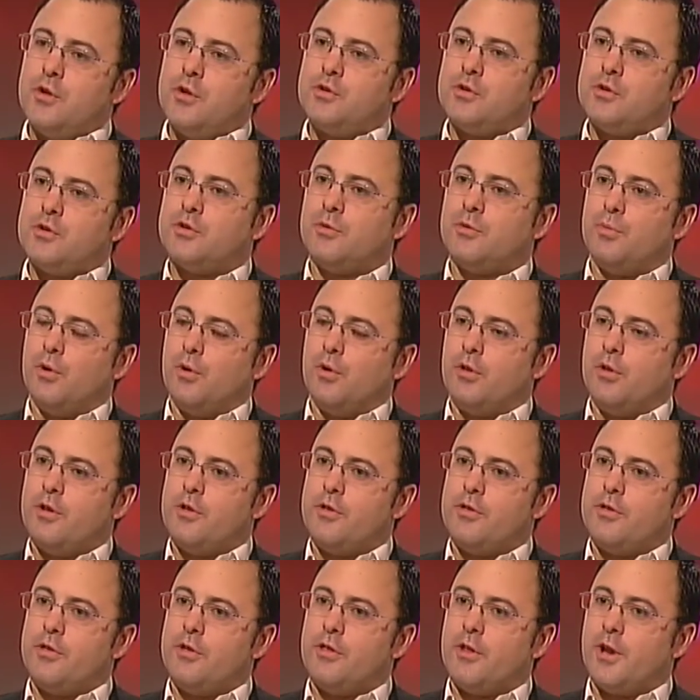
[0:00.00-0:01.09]
noticeable
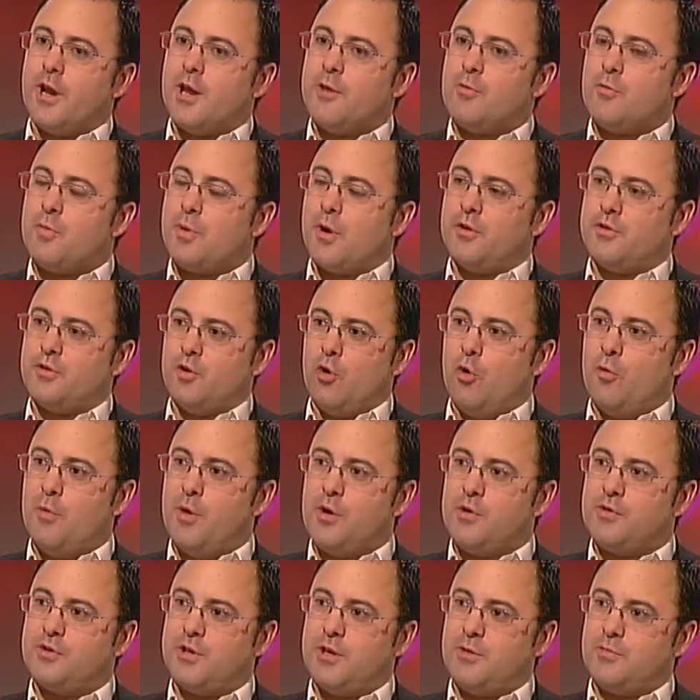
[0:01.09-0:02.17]
that the Labour Party
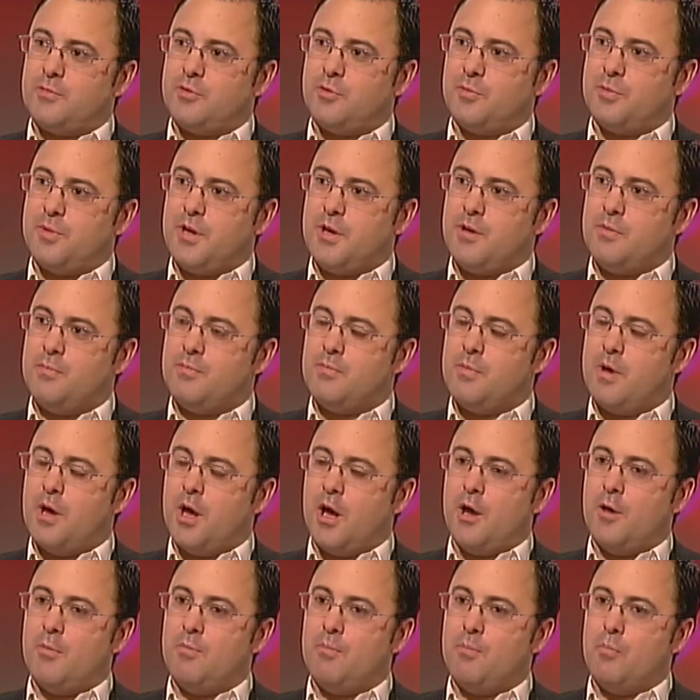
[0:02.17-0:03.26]
almost seemed to be
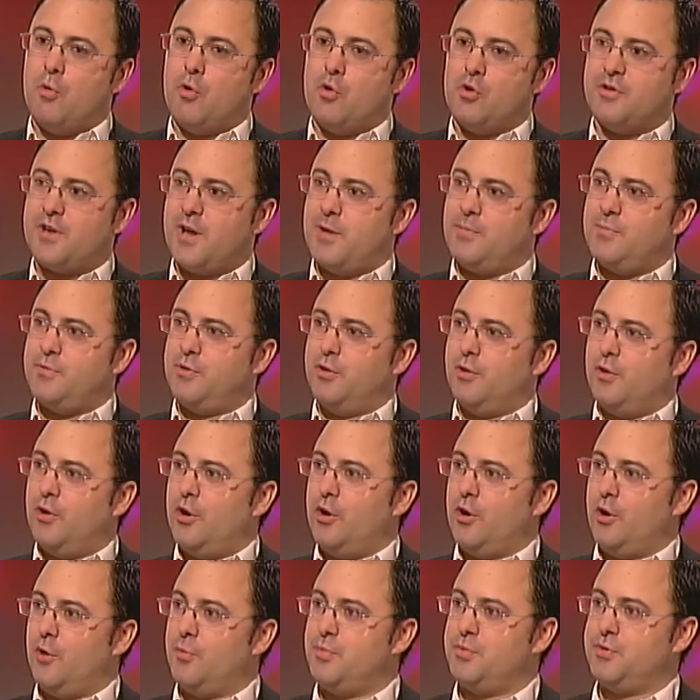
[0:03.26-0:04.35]
more adept at
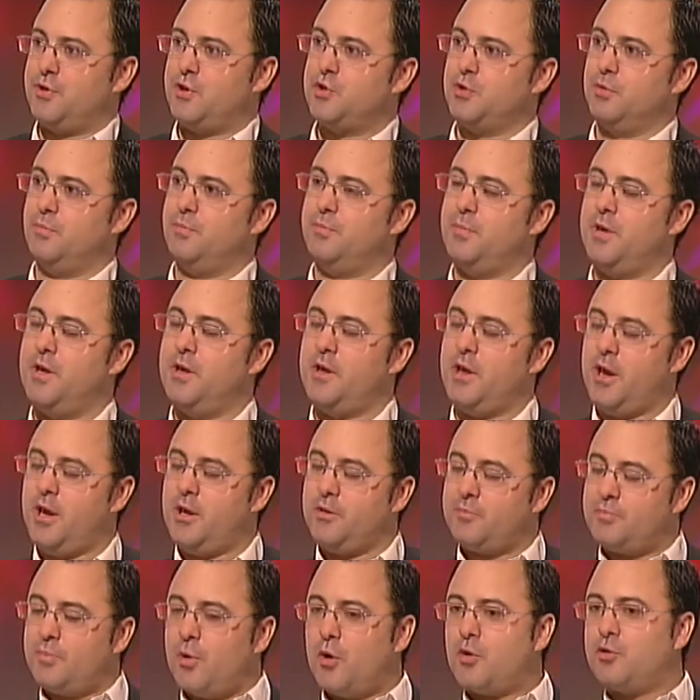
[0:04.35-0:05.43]
opposition.
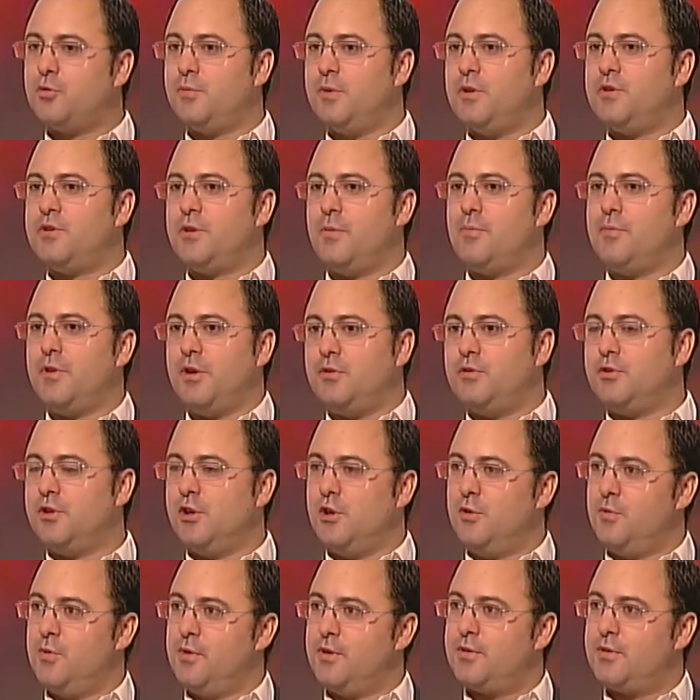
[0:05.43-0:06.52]
It's possibly something to do